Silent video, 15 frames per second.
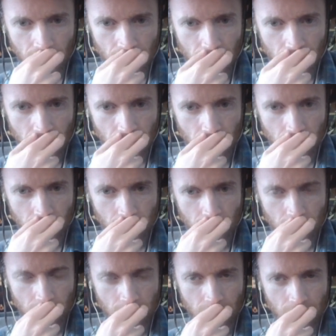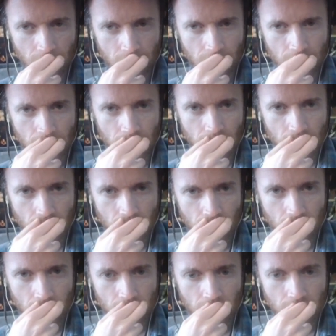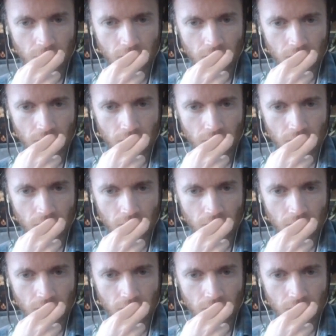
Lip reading: He says to tell you he's a reasonable man.